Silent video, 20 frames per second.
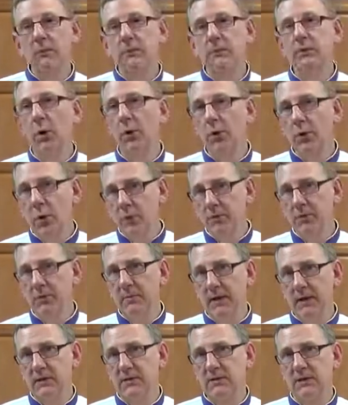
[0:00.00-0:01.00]
Don't
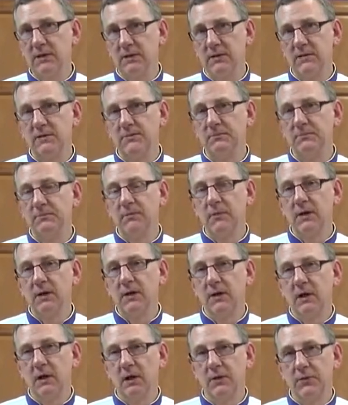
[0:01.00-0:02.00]
overmix this.
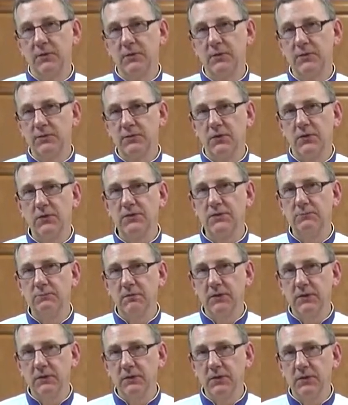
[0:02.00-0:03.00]
For this
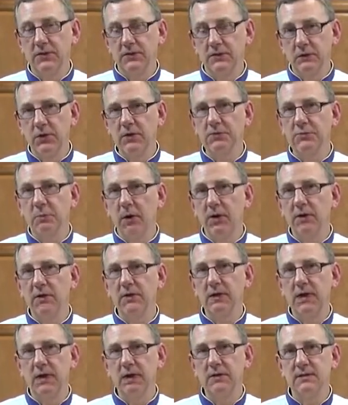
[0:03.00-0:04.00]
first part of
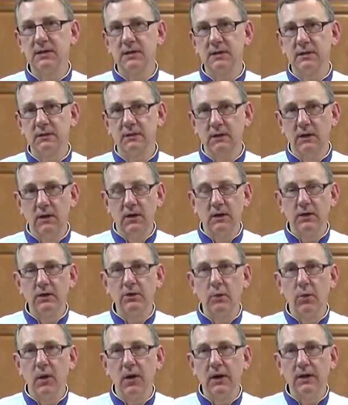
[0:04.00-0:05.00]
the icing,
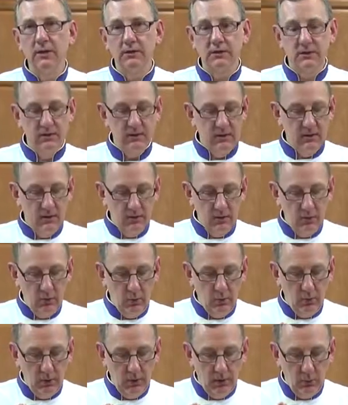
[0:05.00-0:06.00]
you want it
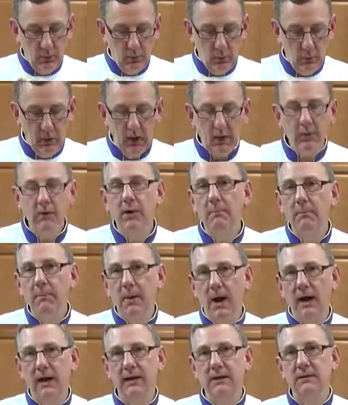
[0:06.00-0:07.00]
well
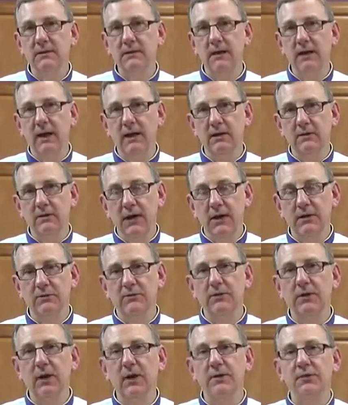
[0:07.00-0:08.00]
combined and
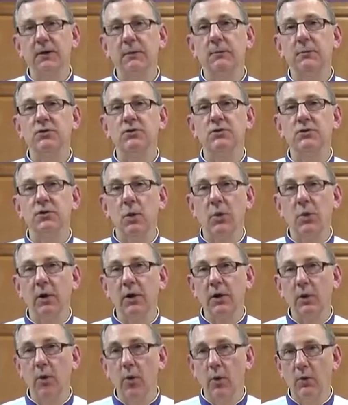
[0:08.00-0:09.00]
fluffy, but you don't
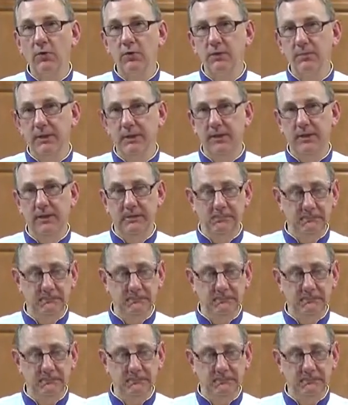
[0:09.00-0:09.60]
want to overbeat it.